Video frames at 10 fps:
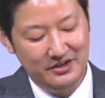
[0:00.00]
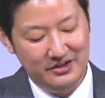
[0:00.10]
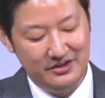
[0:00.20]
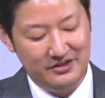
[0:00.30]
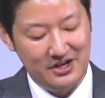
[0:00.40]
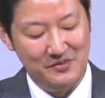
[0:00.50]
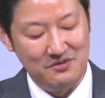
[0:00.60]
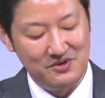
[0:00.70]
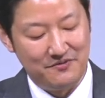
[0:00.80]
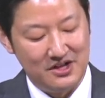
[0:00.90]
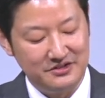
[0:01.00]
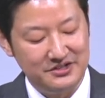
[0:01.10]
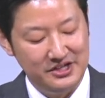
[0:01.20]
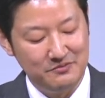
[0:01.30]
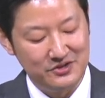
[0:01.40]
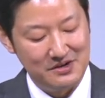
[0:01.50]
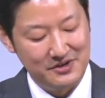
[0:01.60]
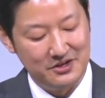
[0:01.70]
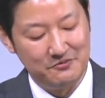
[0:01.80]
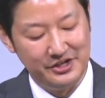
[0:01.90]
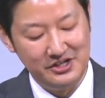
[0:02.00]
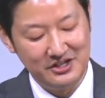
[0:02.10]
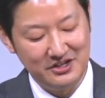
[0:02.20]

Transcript: It's going to make me fall asleep, so I'm going to read.